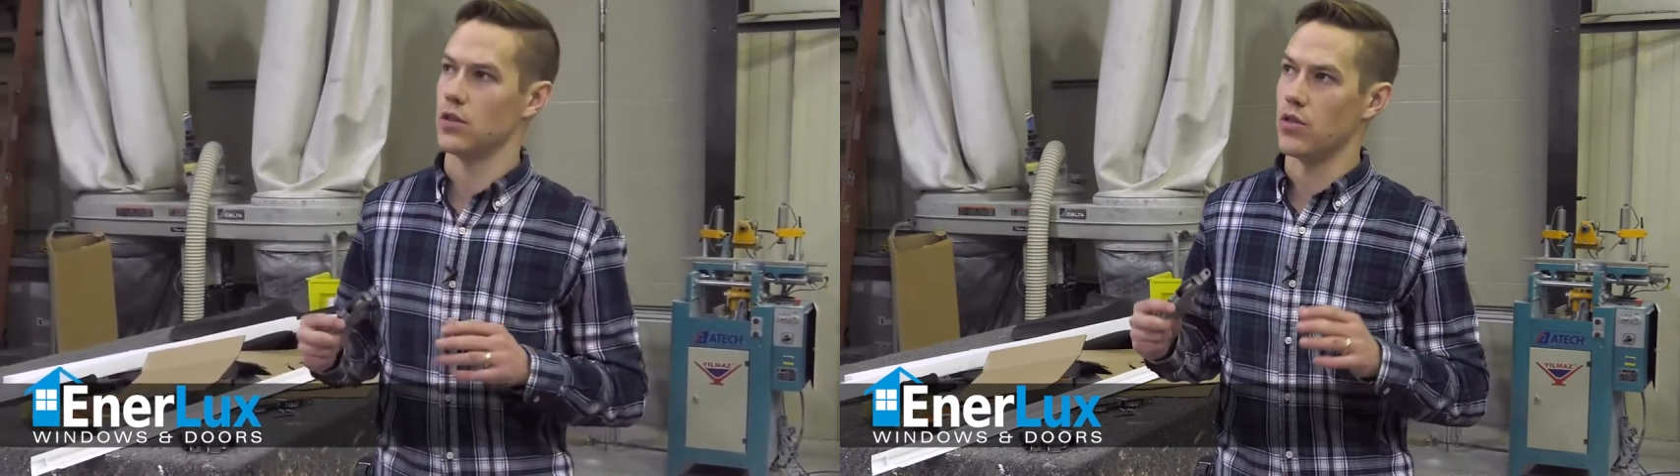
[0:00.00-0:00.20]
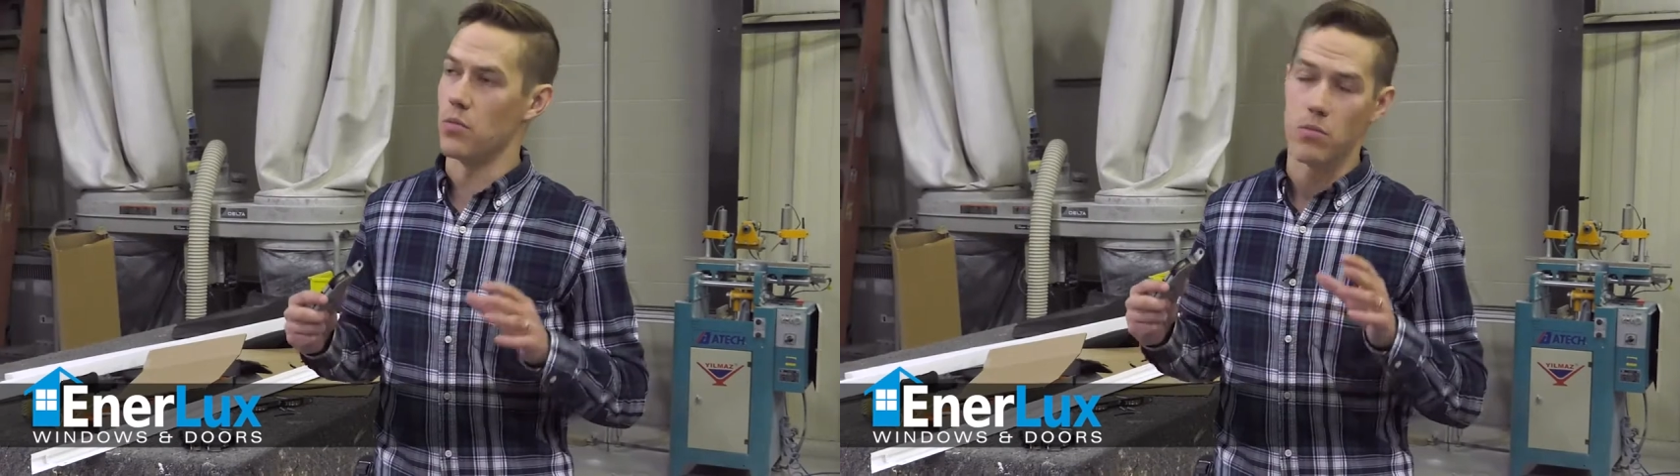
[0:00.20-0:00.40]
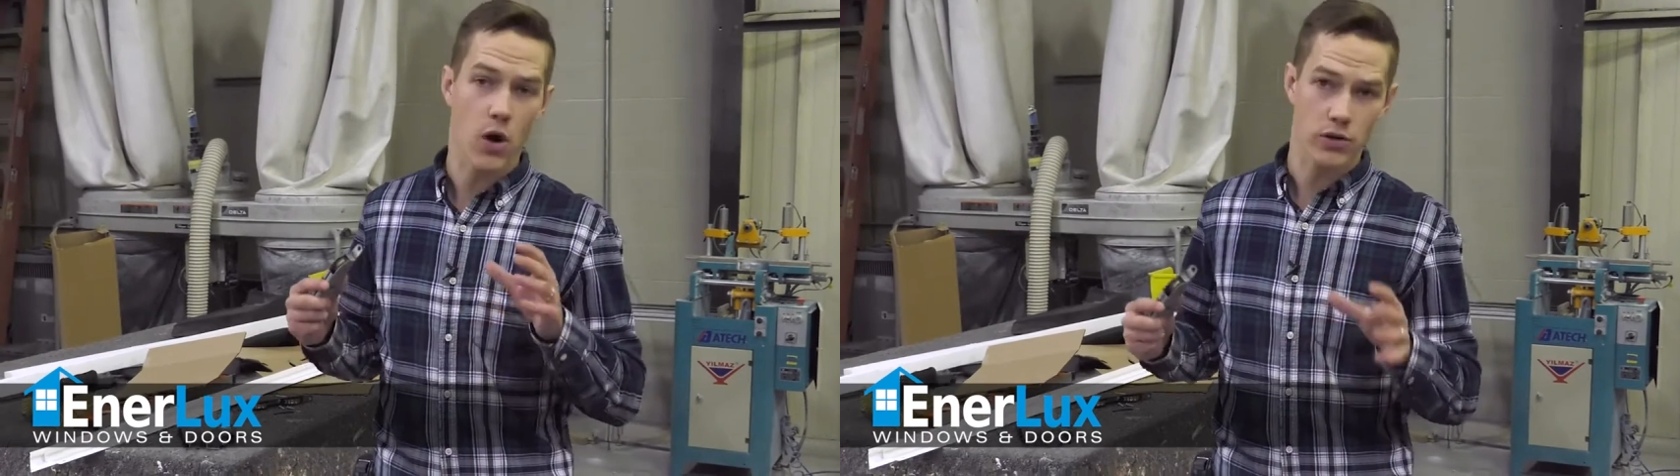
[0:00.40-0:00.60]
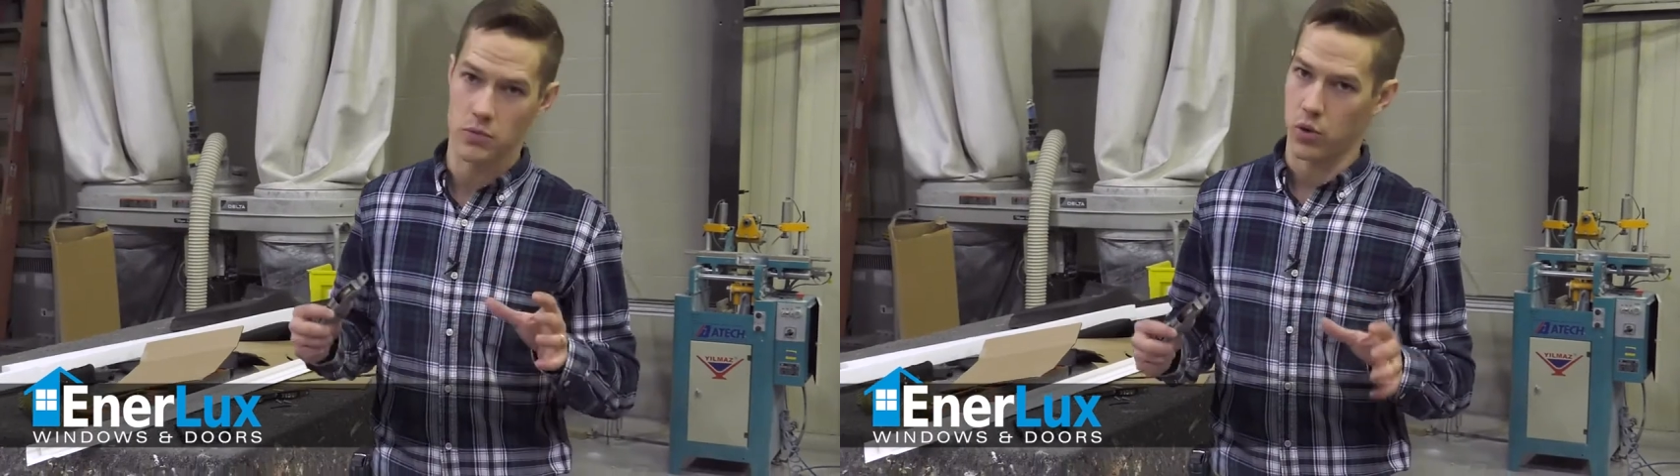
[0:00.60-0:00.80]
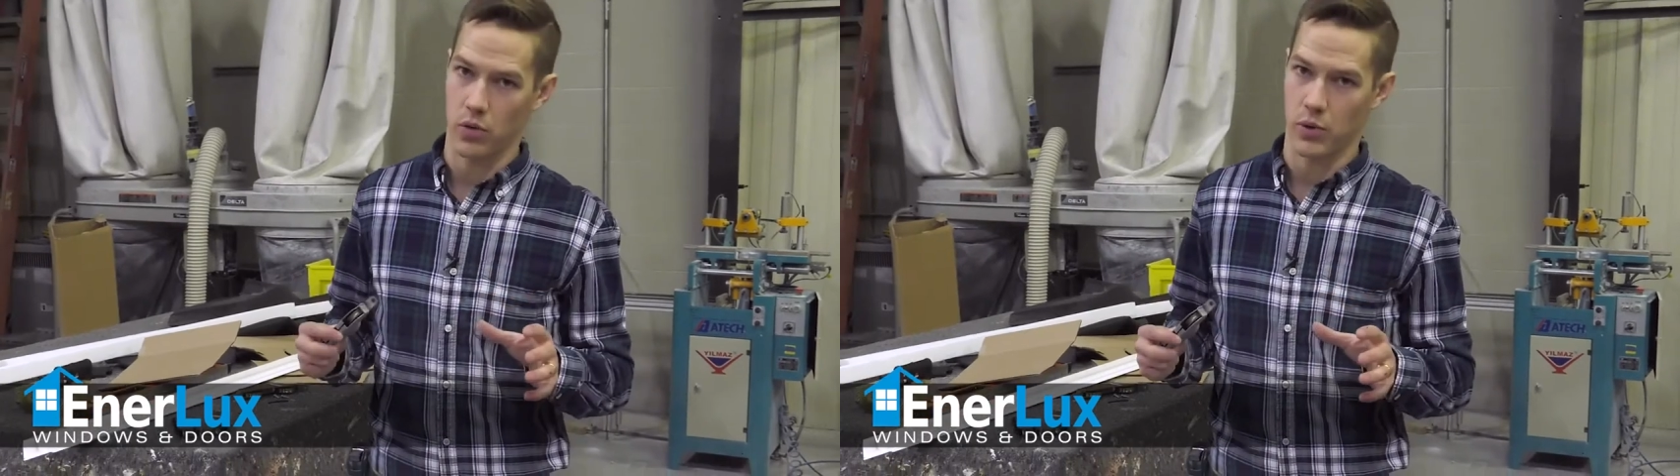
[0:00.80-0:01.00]
the most
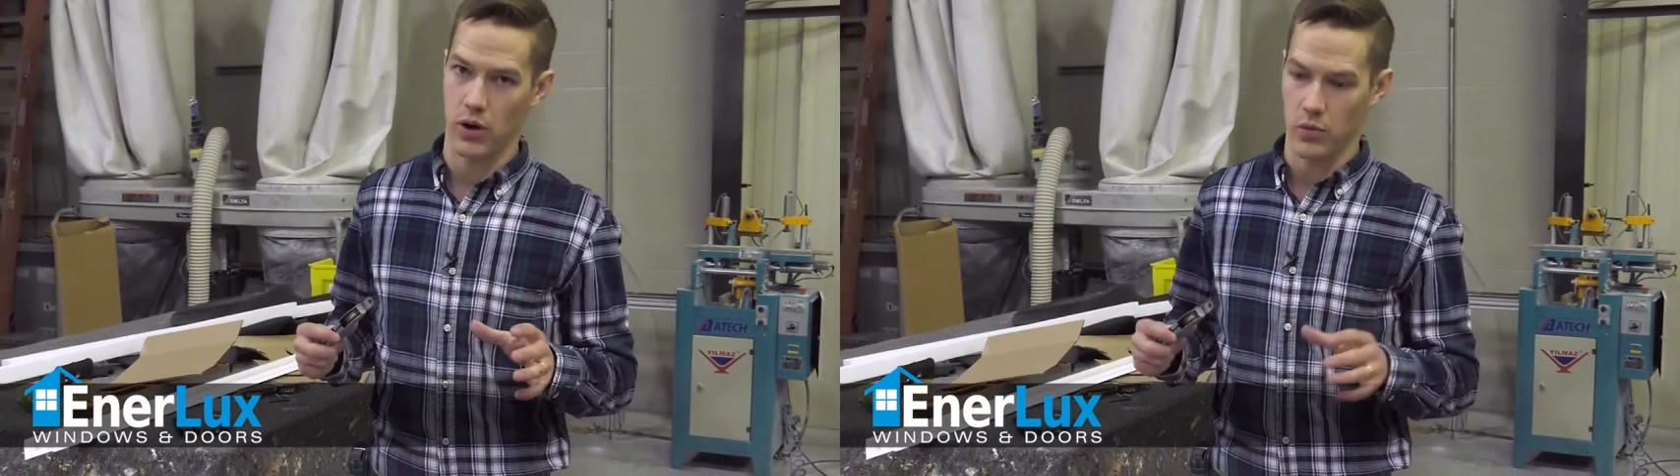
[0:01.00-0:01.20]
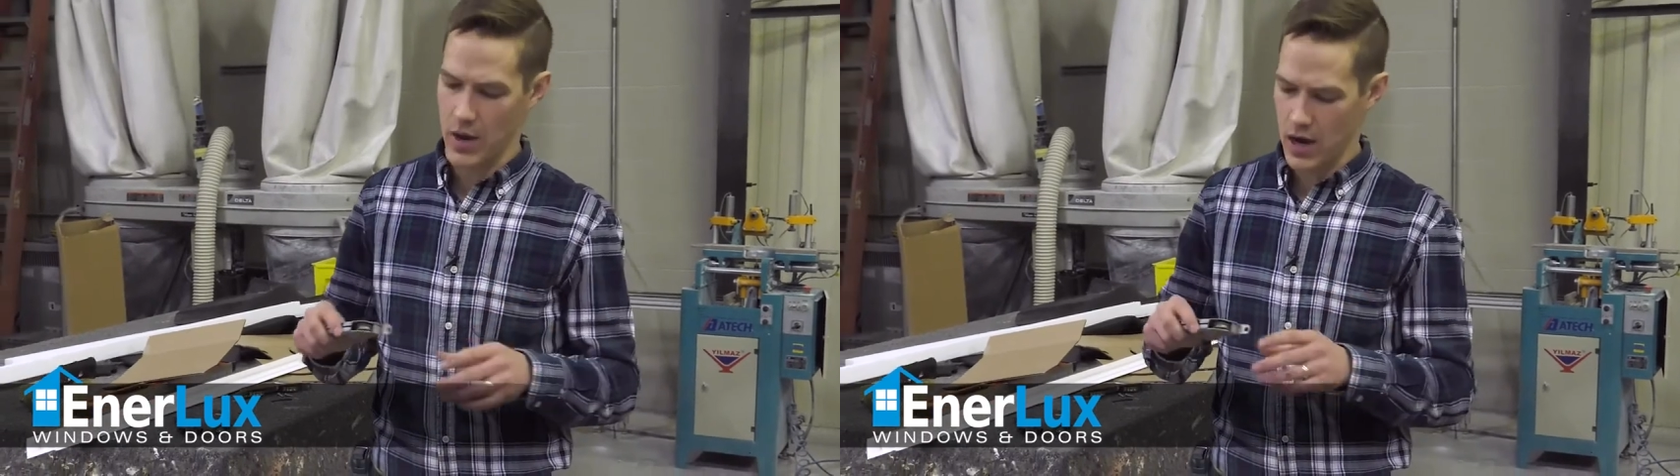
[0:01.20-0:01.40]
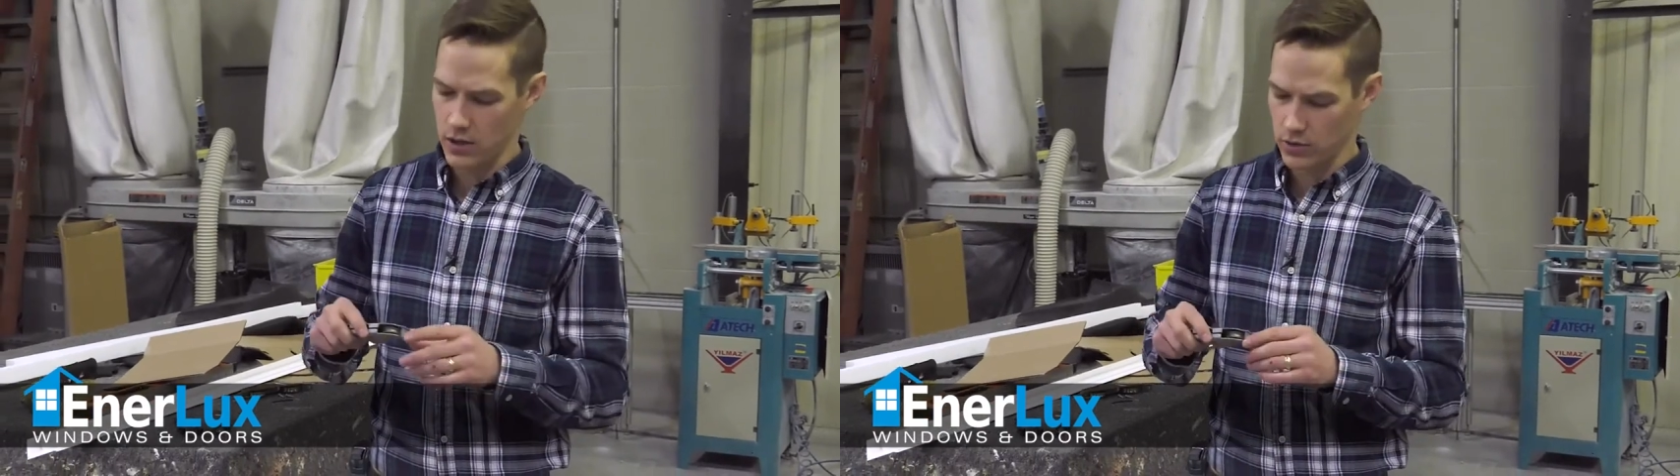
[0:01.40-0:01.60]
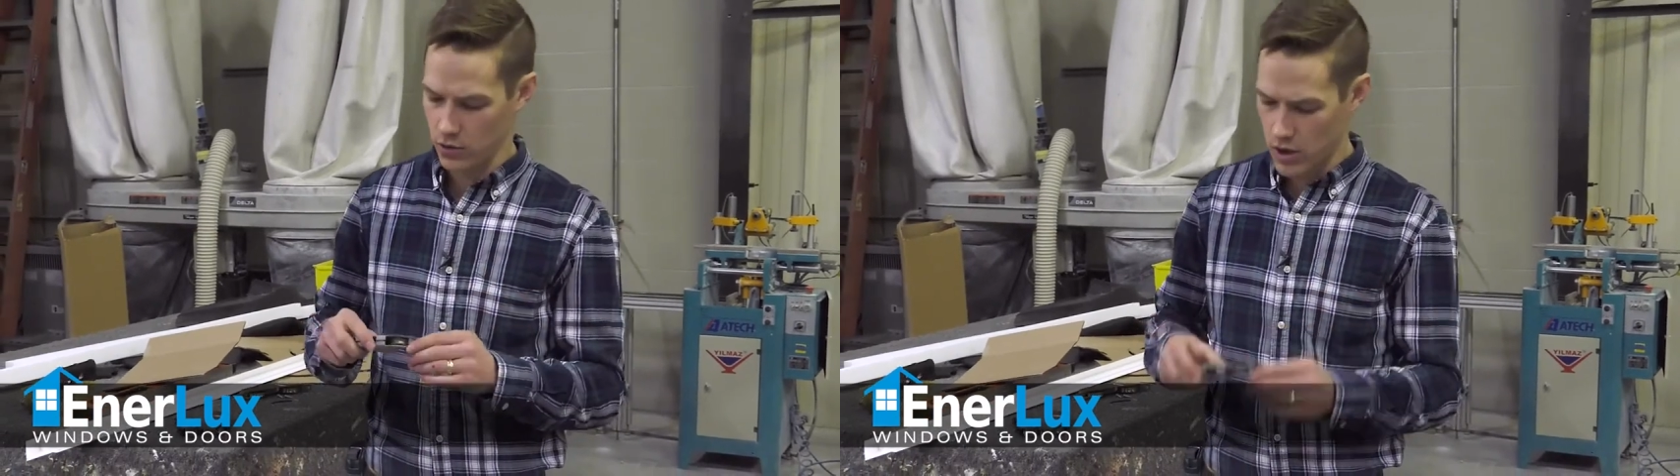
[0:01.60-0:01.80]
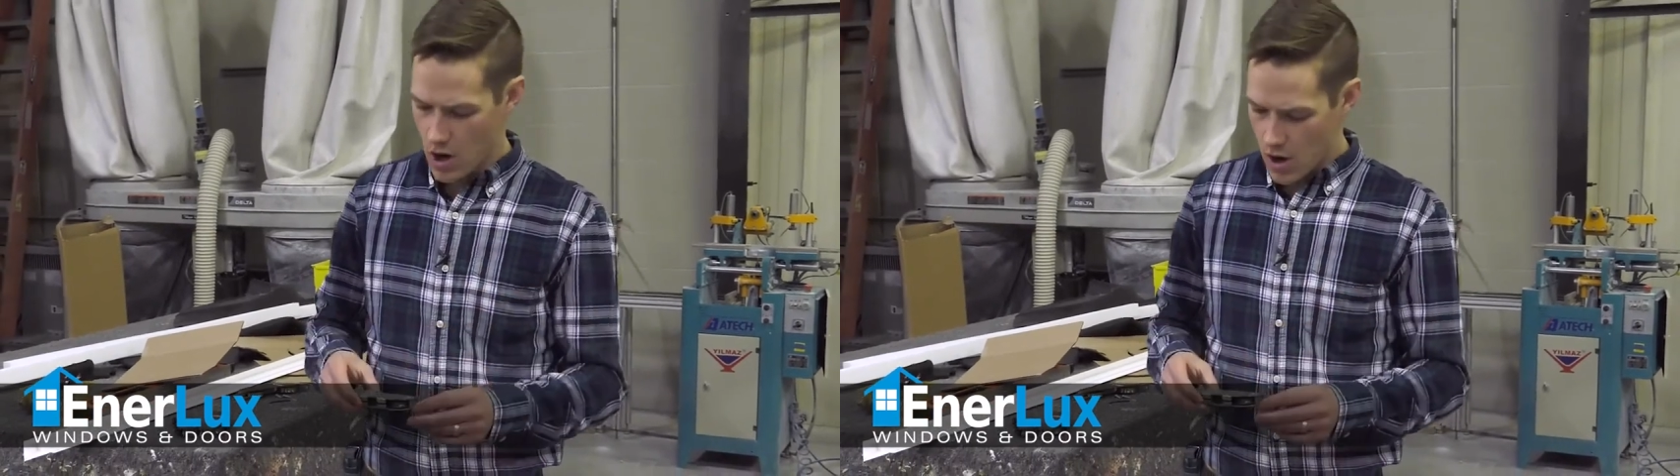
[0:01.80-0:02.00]
important part of the patio door.